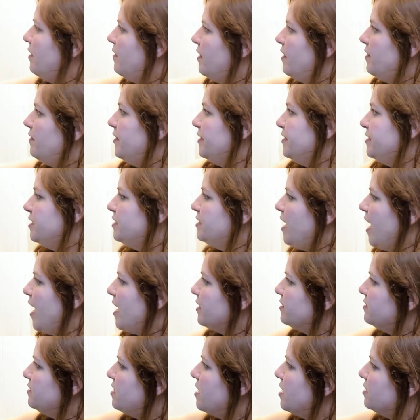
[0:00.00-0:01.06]
And then this is
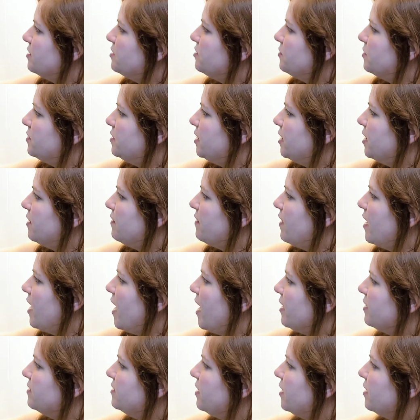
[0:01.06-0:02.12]
XX, so we're taking that
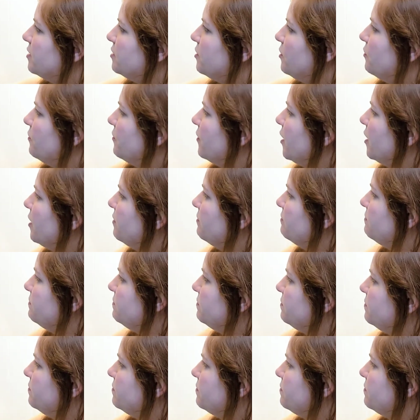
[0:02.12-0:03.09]
XX over.